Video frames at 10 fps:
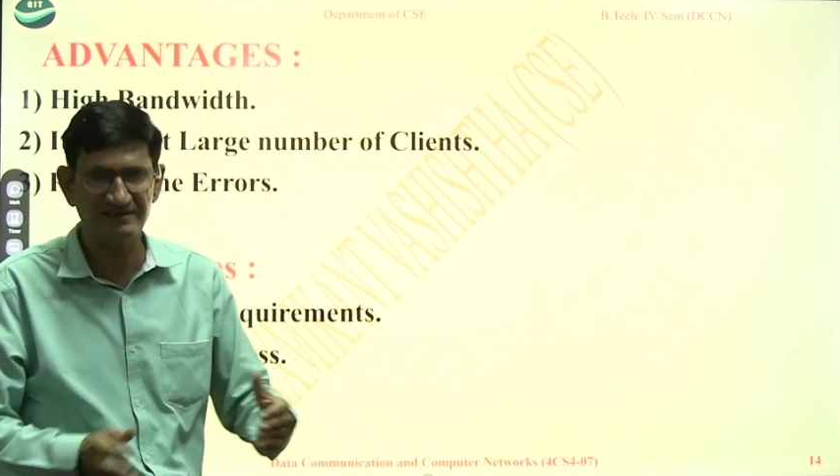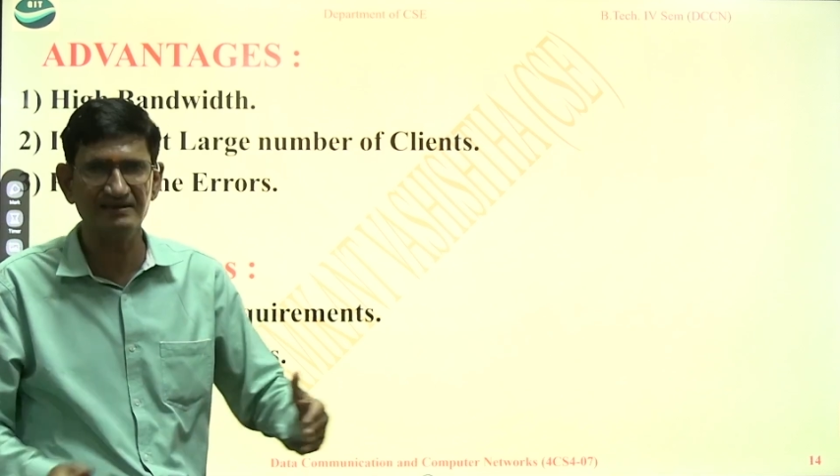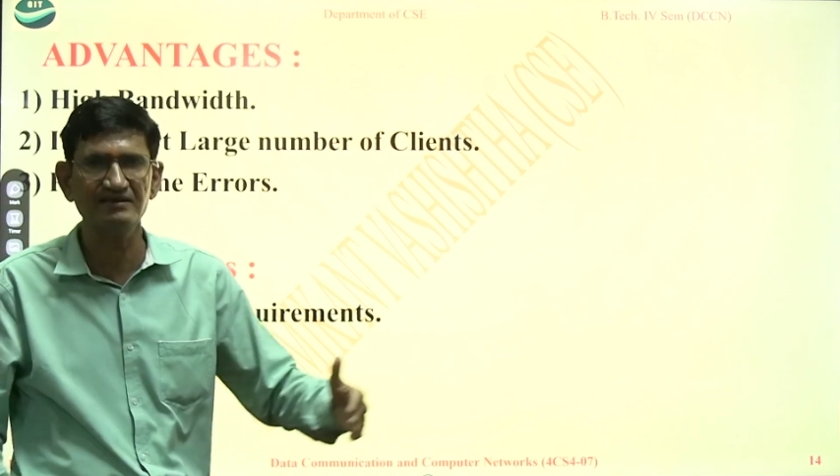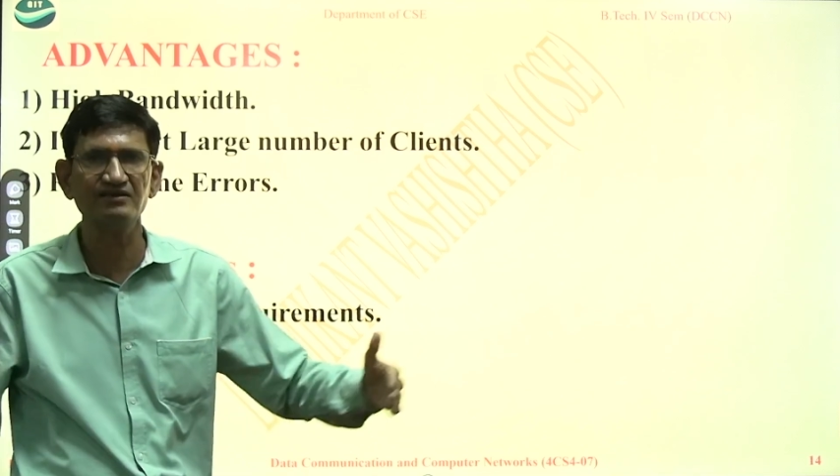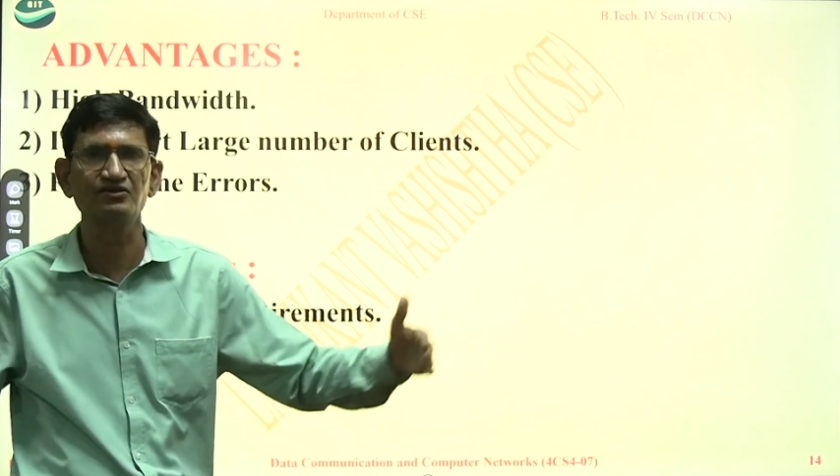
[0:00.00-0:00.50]

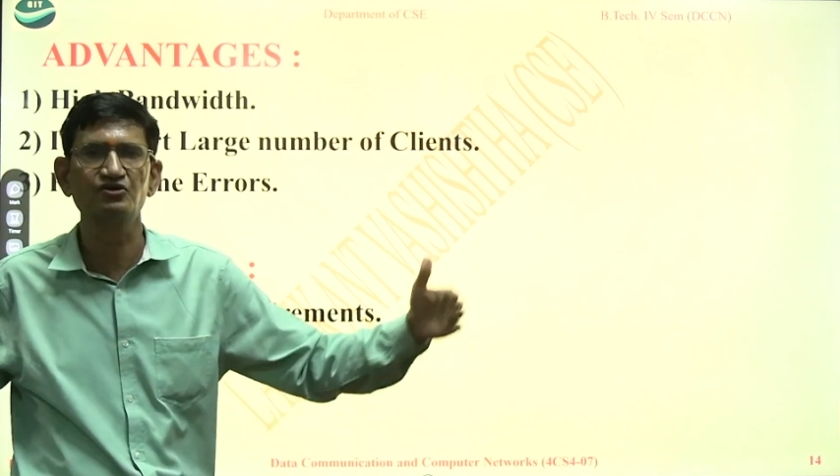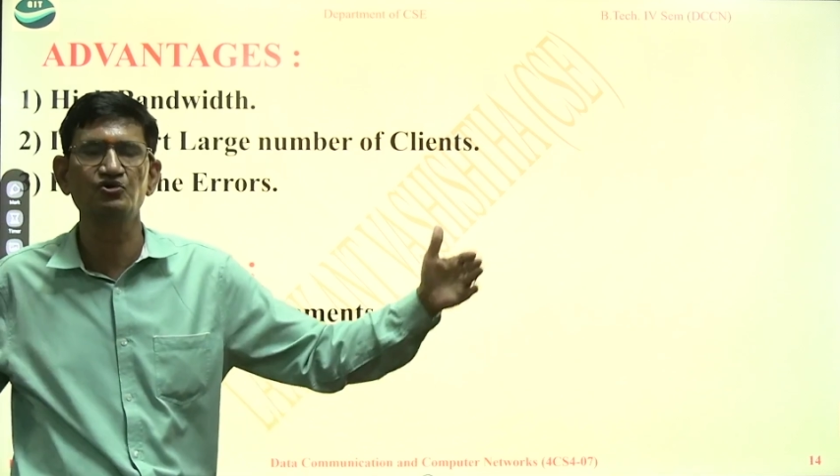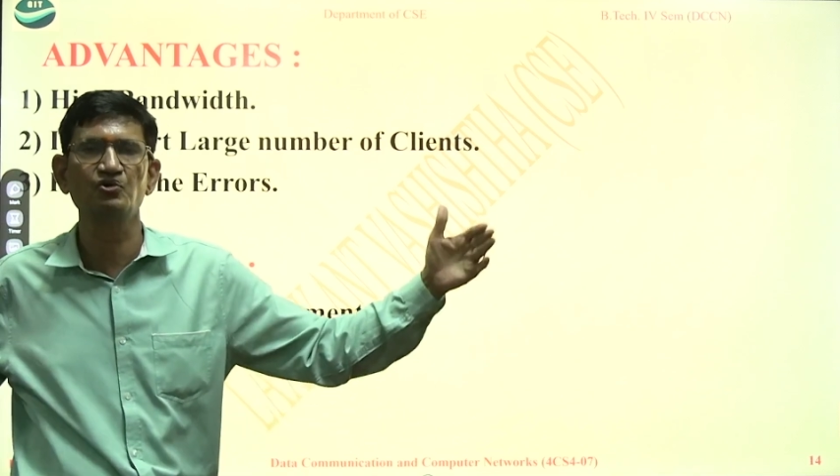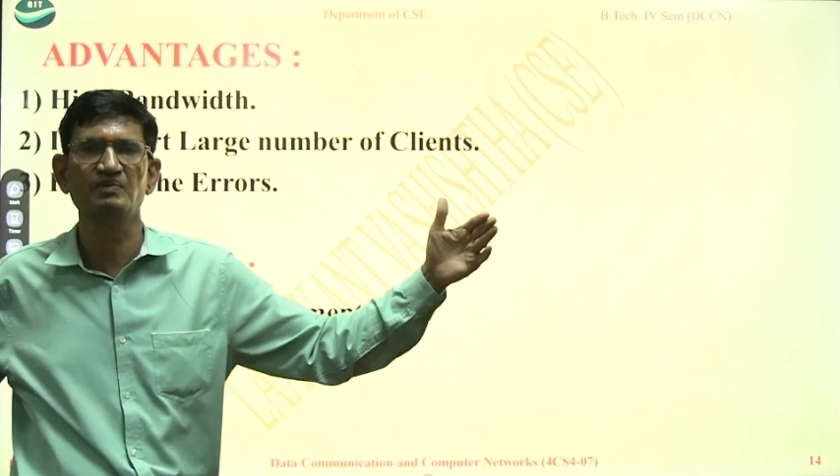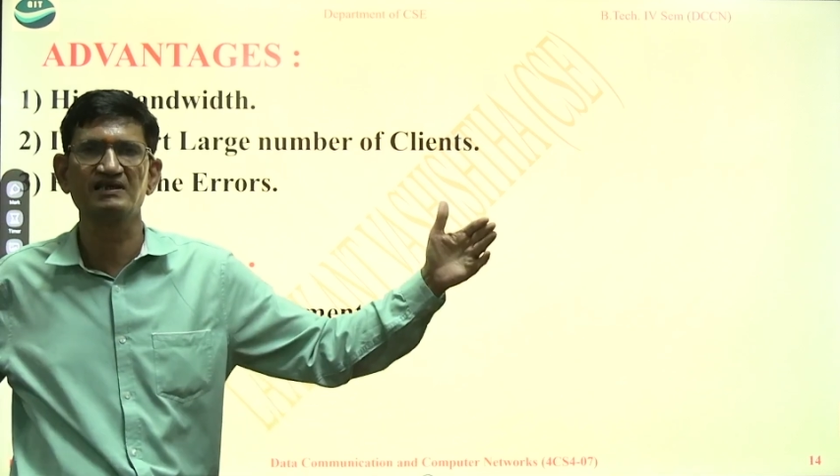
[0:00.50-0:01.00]
is too
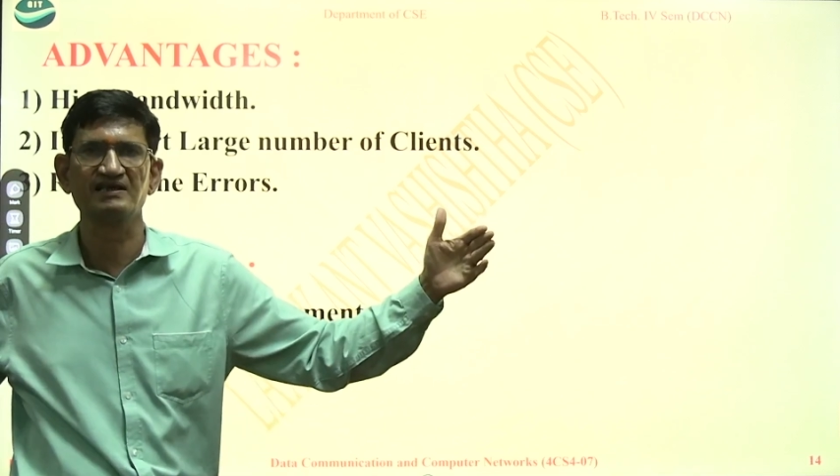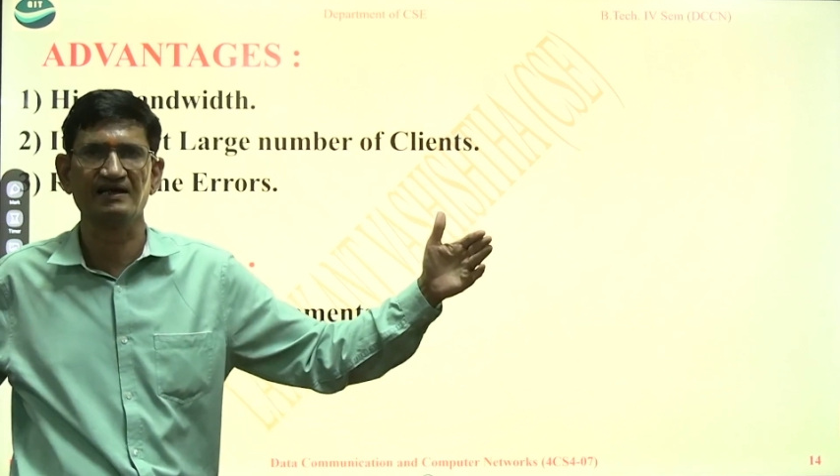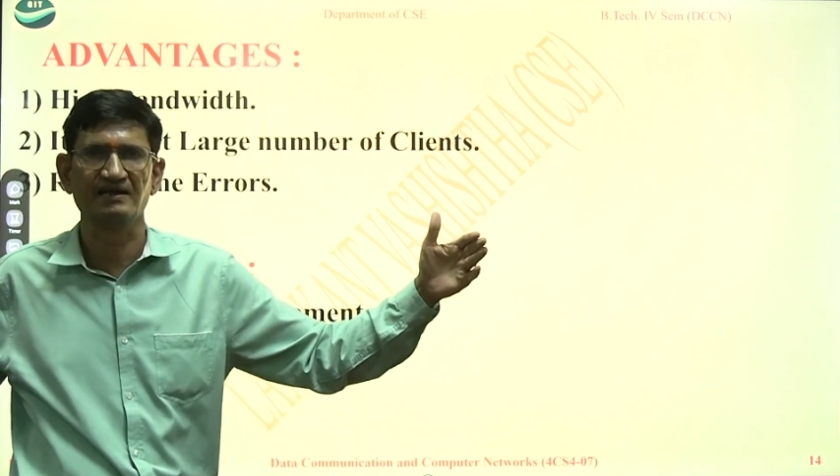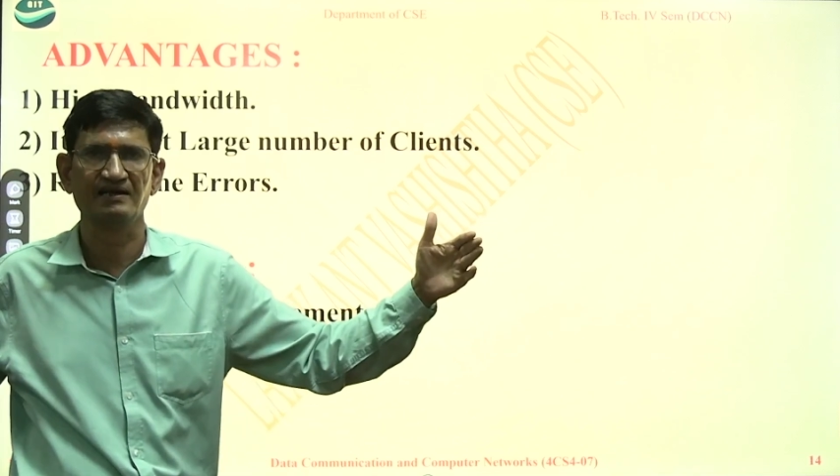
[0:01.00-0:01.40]
much high